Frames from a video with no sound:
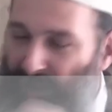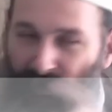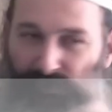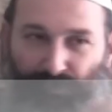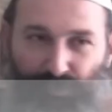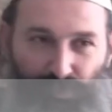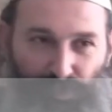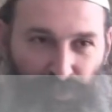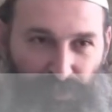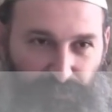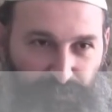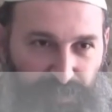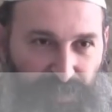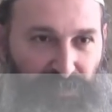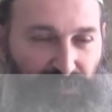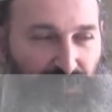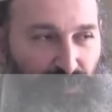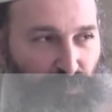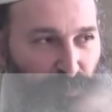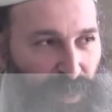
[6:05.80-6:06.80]
are going to
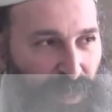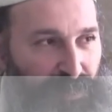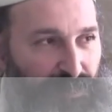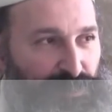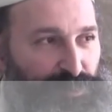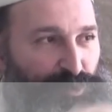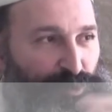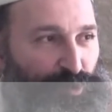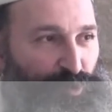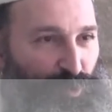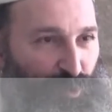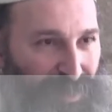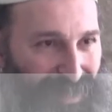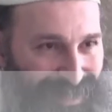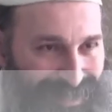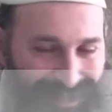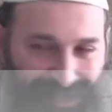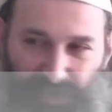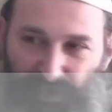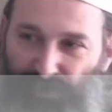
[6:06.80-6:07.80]
be the ones who
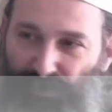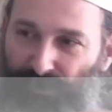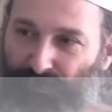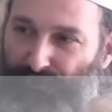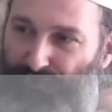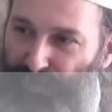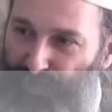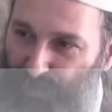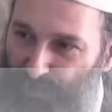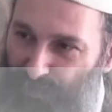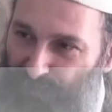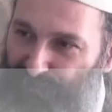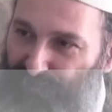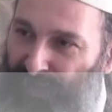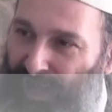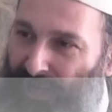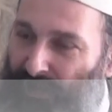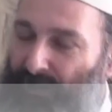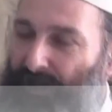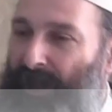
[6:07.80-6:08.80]
clean you,
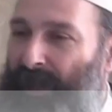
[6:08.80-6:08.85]
purify